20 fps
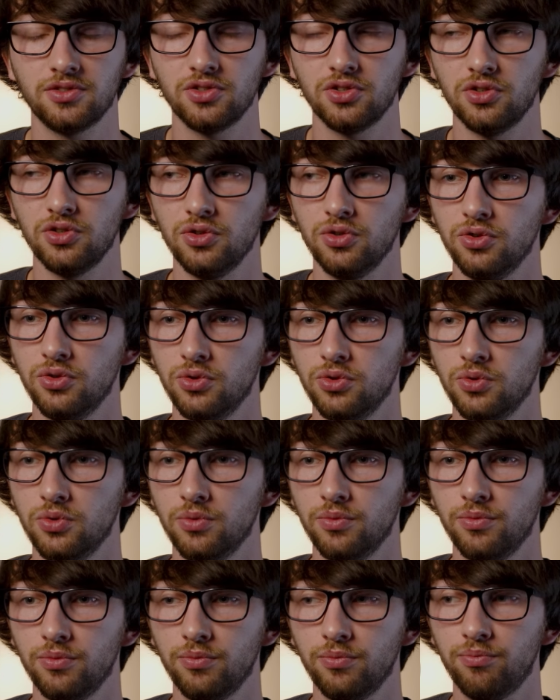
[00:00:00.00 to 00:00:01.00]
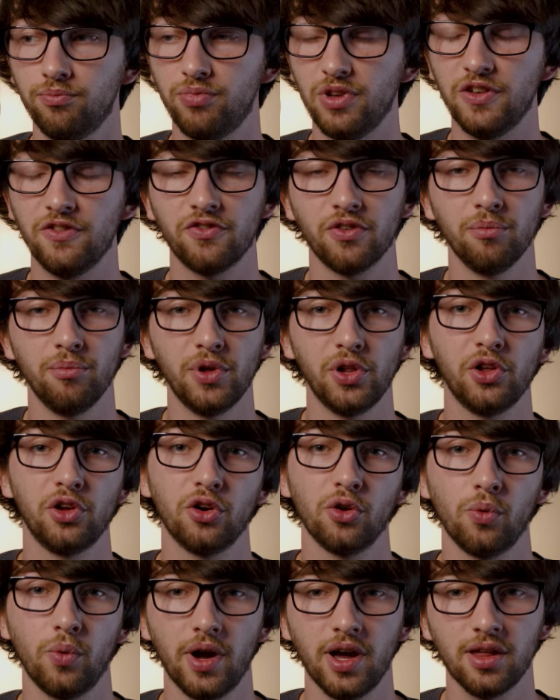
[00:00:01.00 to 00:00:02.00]
to be
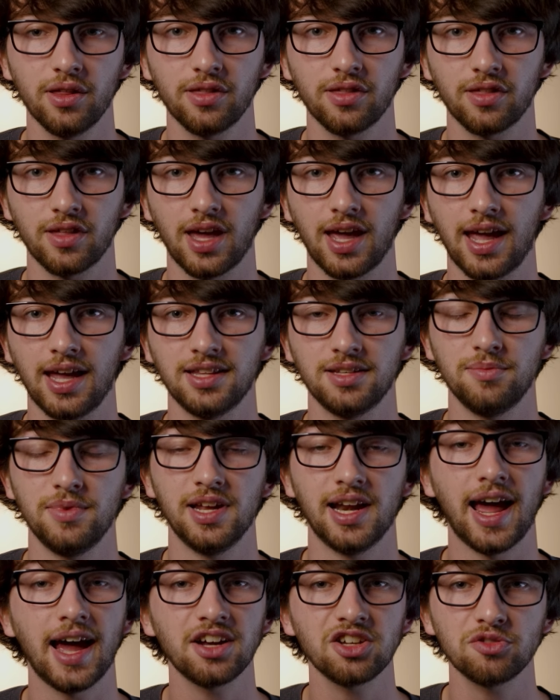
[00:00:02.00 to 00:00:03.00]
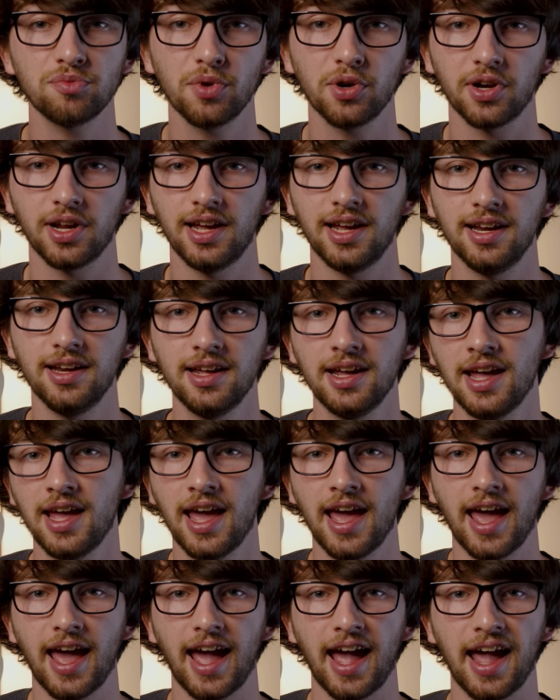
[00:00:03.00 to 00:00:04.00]
familiar with and to be an expert in
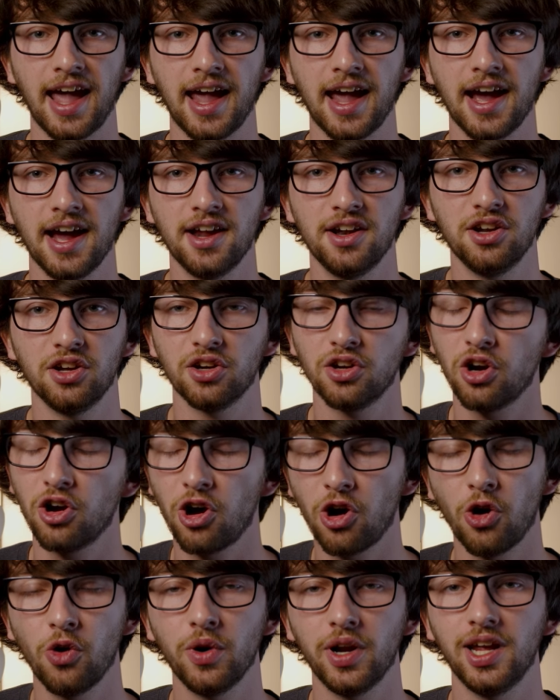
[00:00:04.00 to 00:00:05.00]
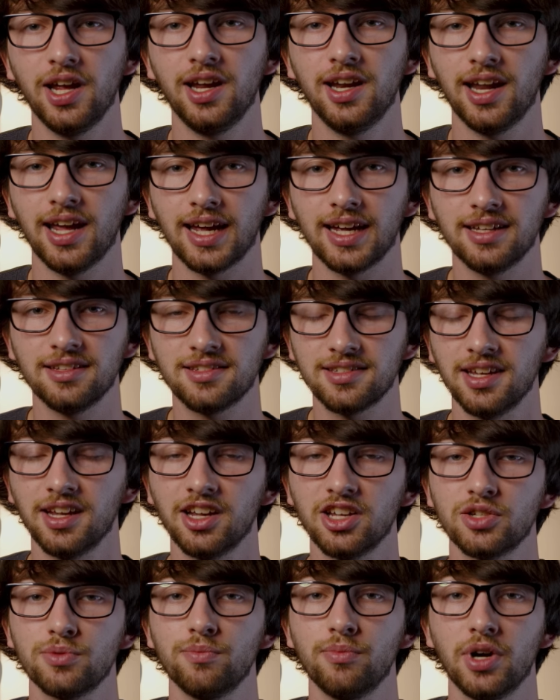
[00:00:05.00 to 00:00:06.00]
and hone in and
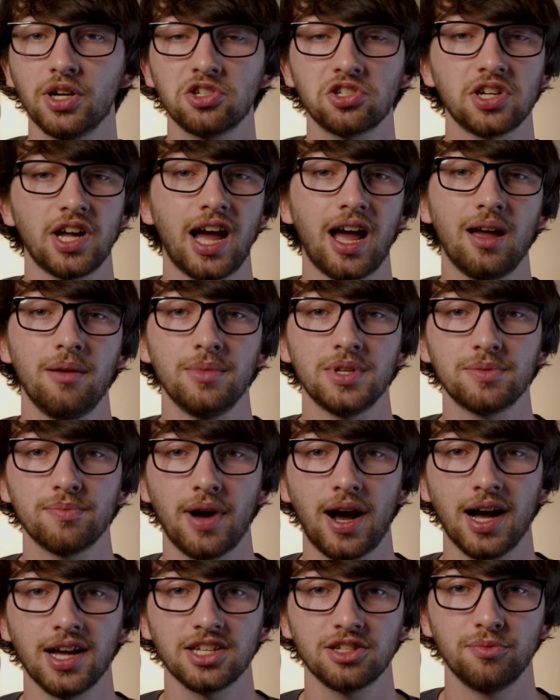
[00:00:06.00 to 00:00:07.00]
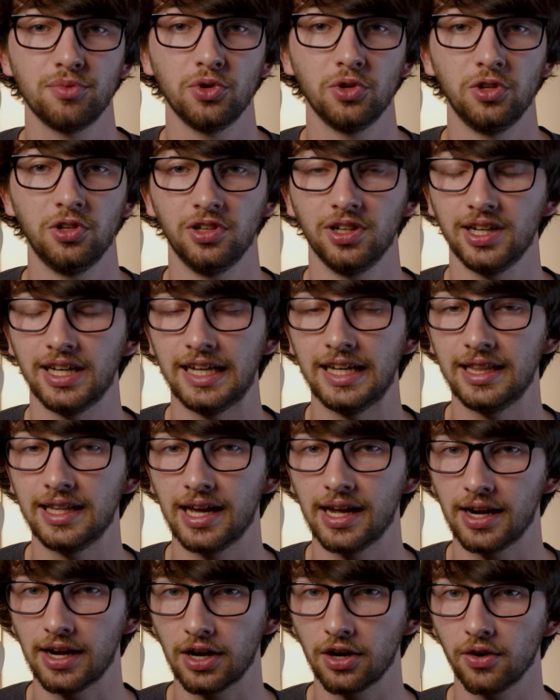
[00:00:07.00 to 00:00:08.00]
sink as much time as possible in
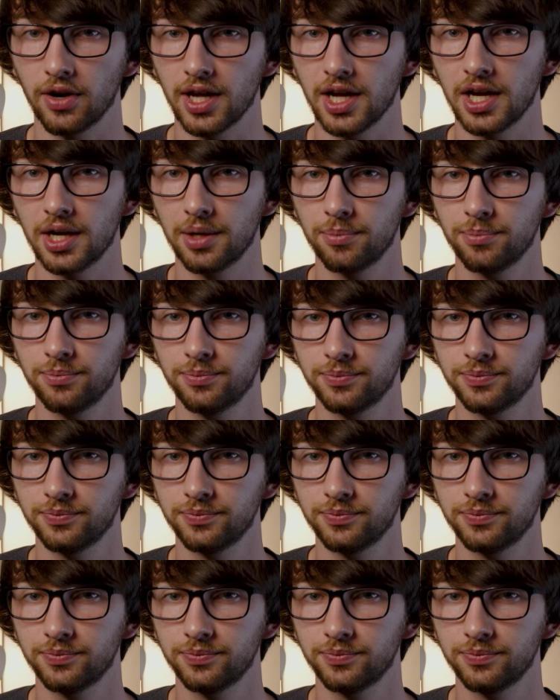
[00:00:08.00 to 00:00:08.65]
that area.